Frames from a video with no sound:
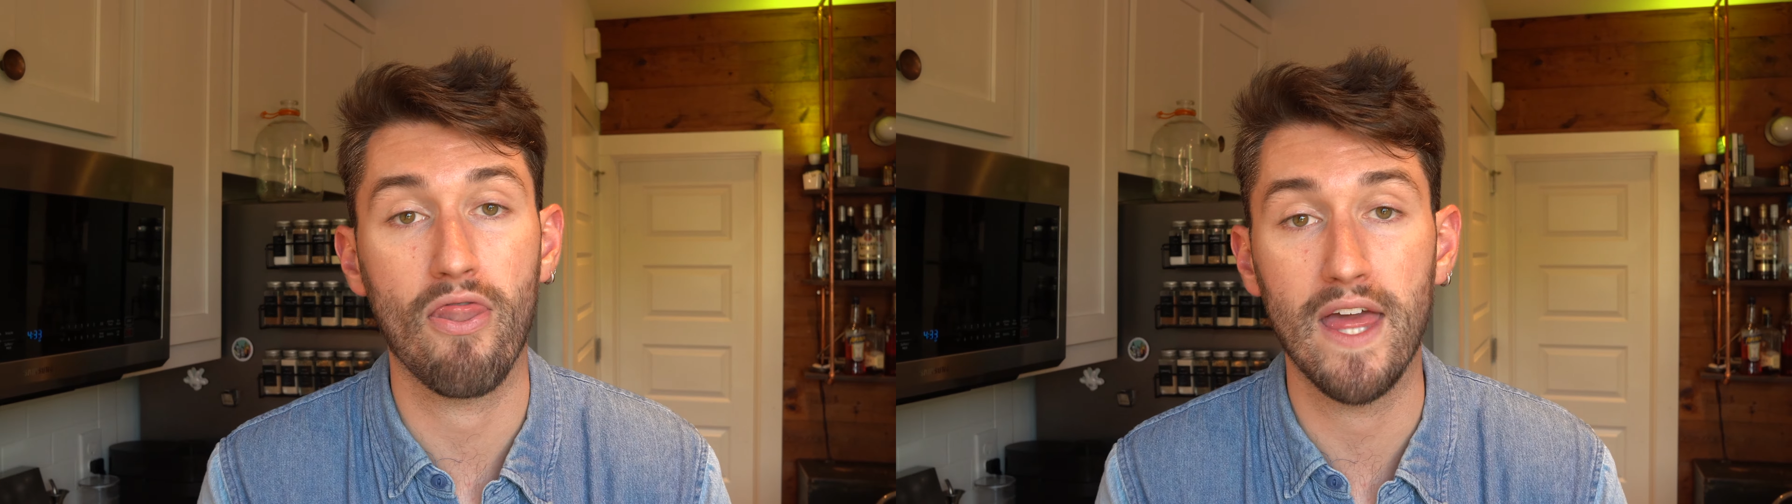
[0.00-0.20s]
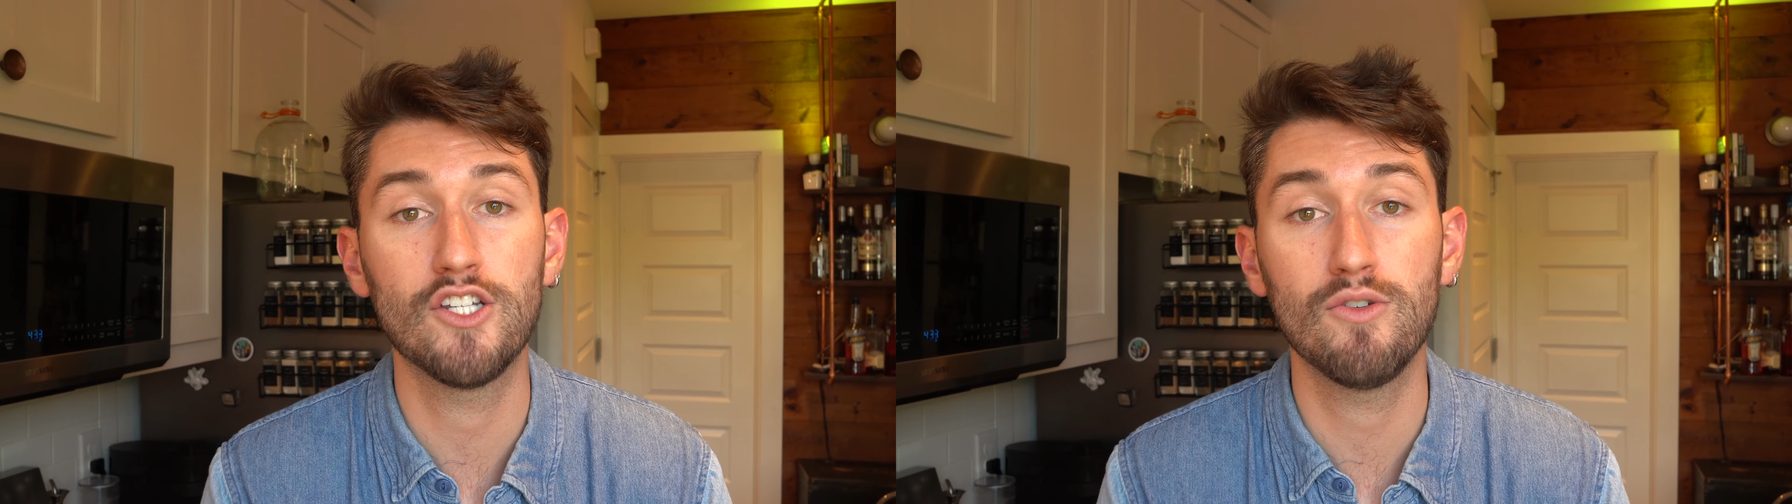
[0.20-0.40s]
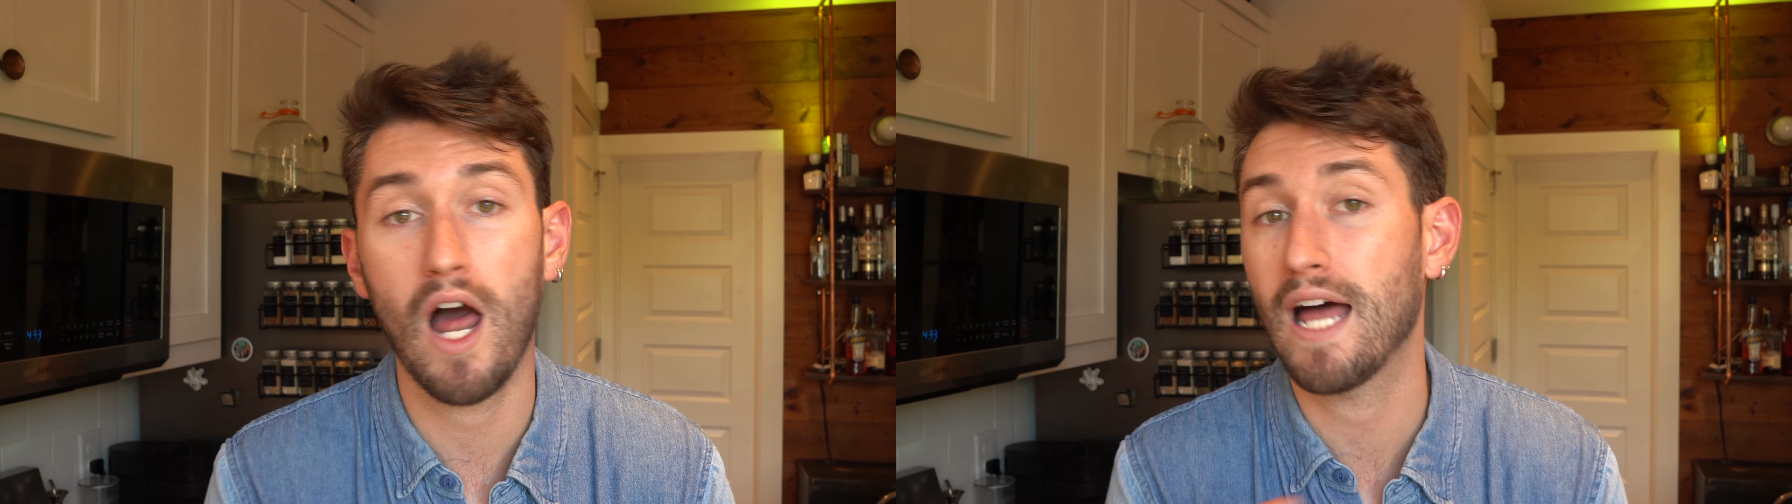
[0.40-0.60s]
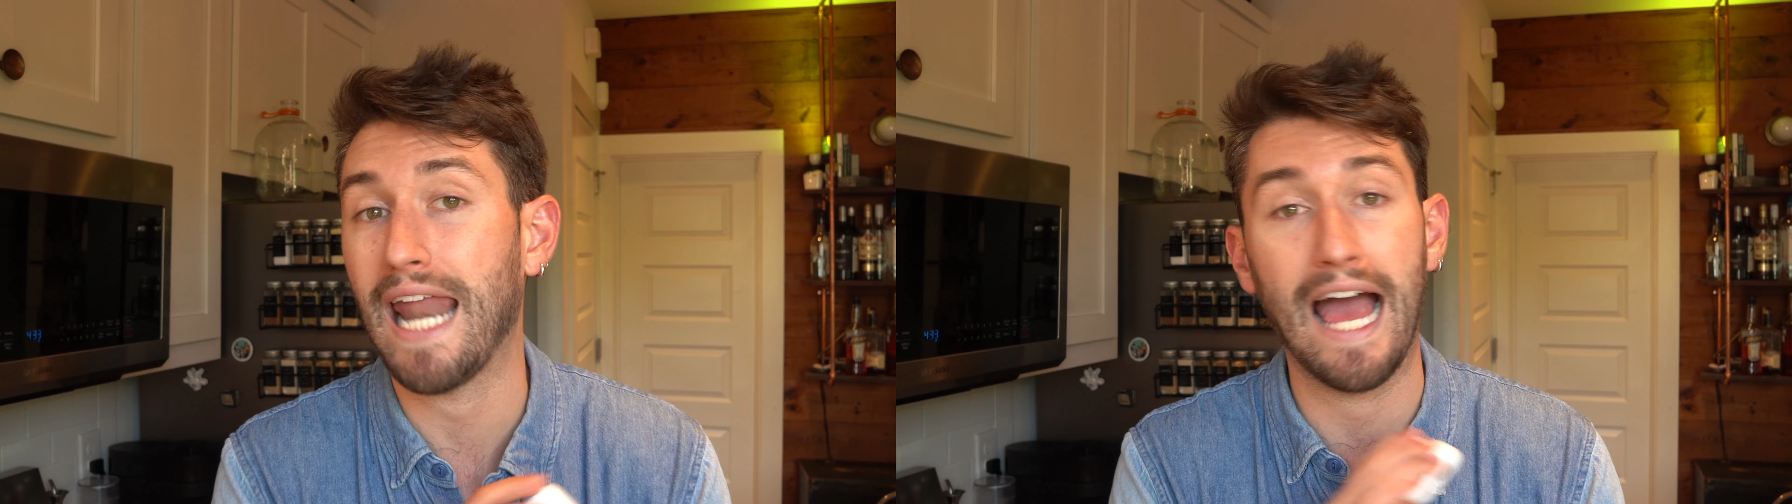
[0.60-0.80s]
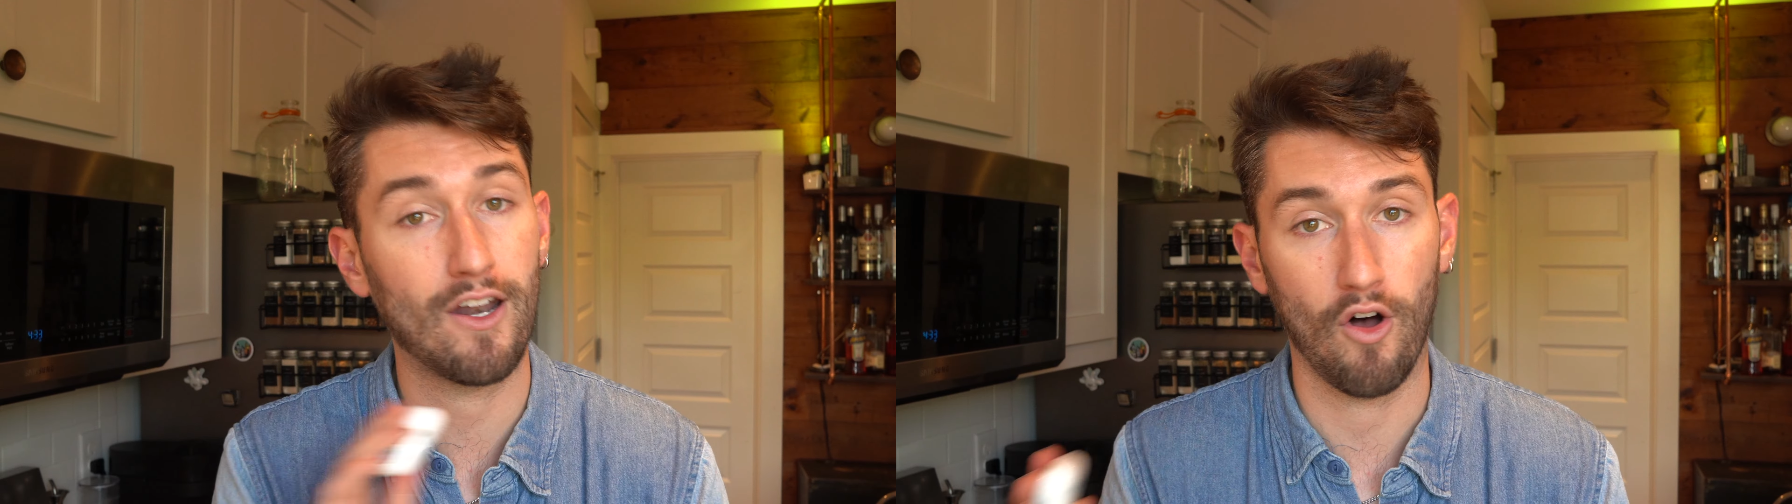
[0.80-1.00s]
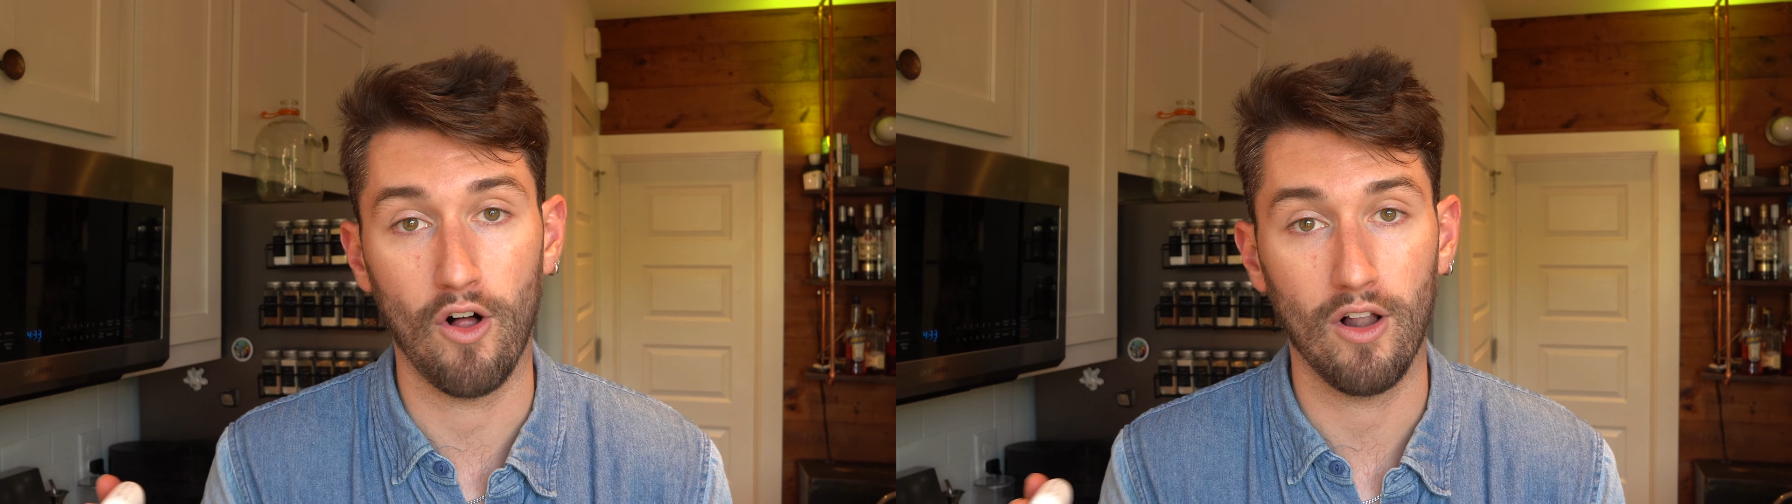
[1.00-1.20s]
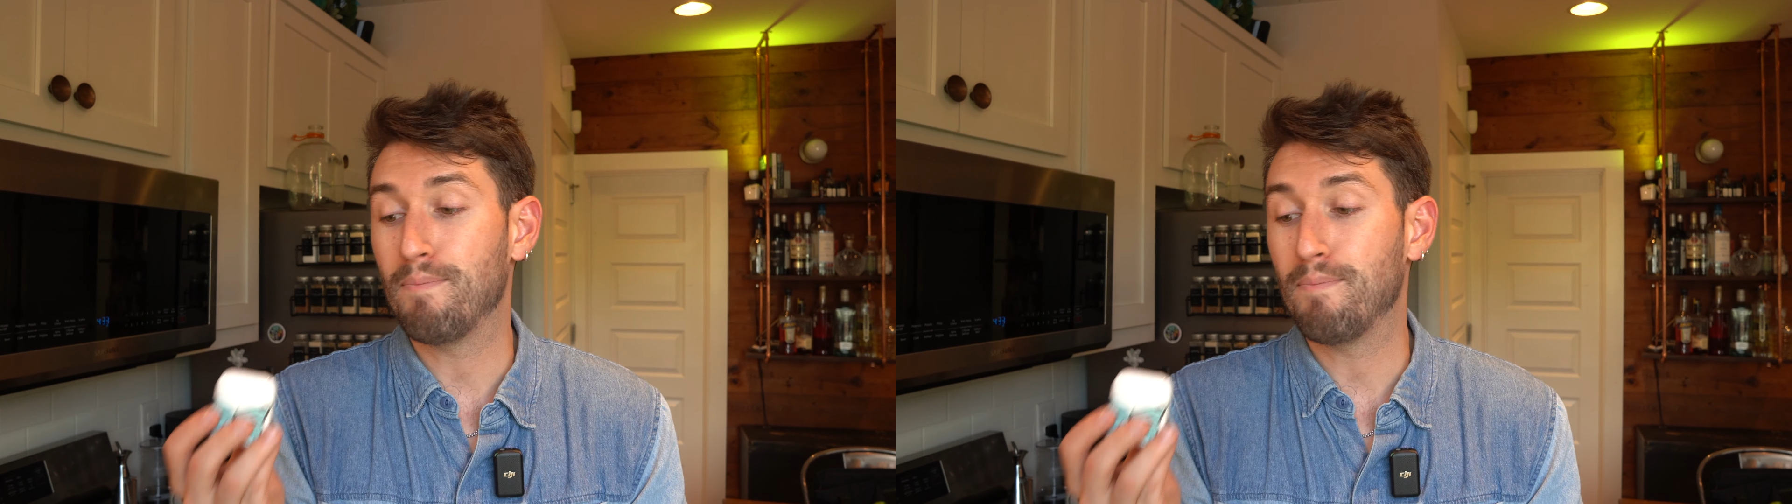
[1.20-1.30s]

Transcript: they do not at all.